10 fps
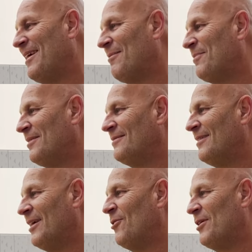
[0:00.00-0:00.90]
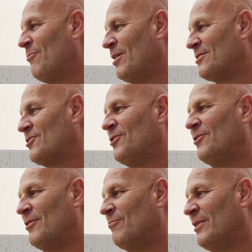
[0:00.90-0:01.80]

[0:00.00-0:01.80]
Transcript: yet. I know he wants to do it.